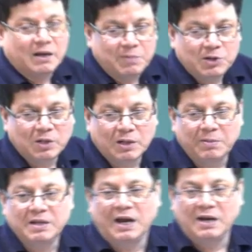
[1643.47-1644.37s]
between the
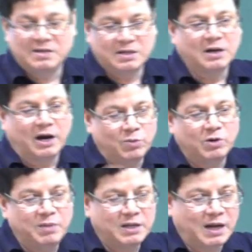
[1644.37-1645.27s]
methyls, the carbon
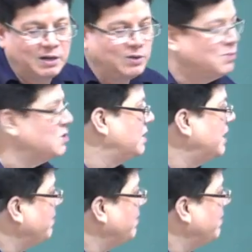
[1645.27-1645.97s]
methyl groups. Okay.